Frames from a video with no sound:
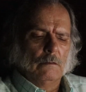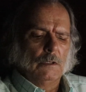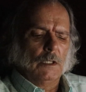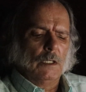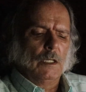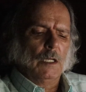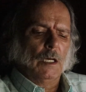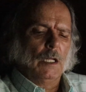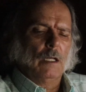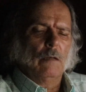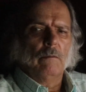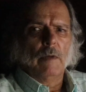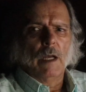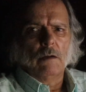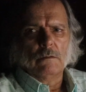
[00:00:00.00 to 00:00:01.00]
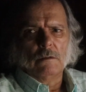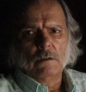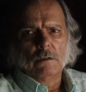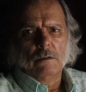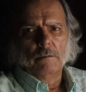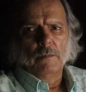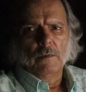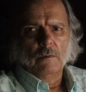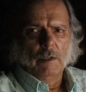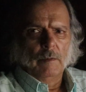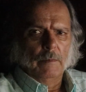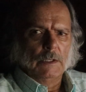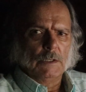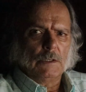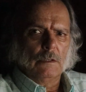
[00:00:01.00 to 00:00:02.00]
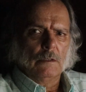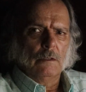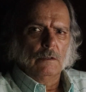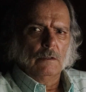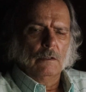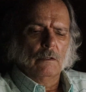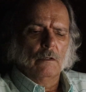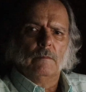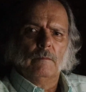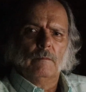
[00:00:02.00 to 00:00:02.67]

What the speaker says: decree about the prohibition,